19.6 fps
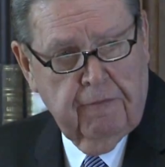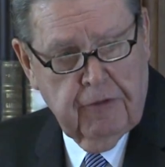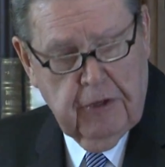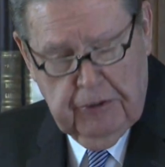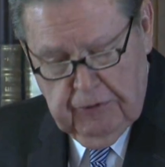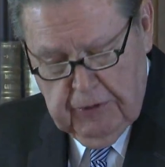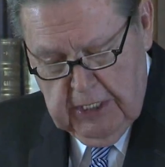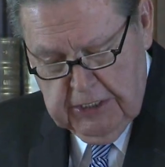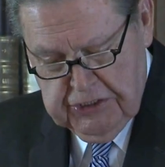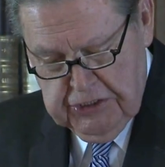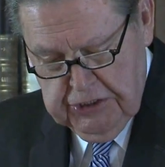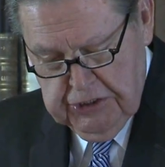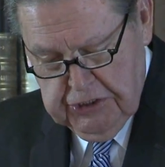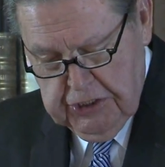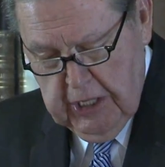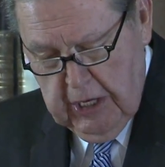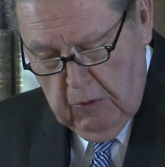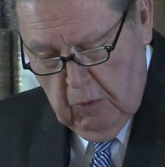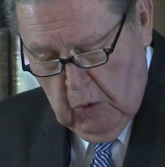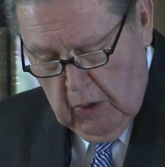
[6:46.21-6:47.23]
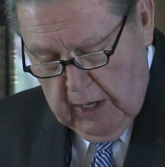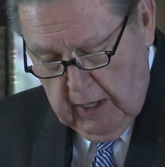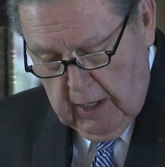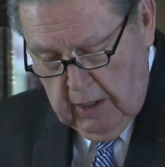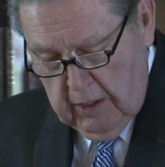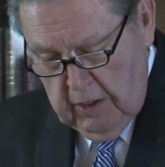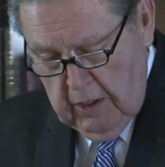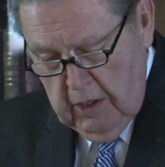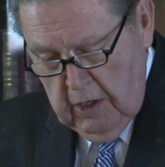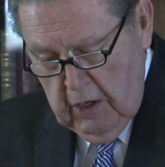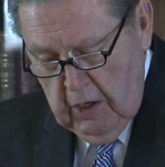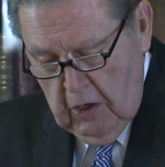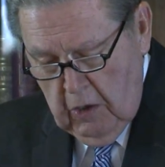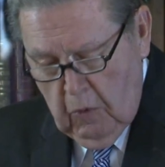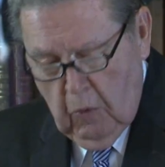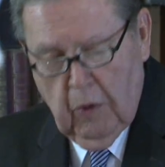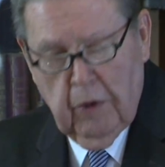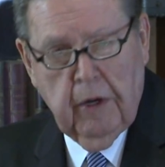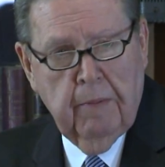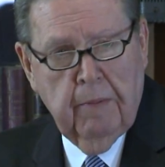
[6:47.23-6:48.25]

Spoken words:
the dresses they wear were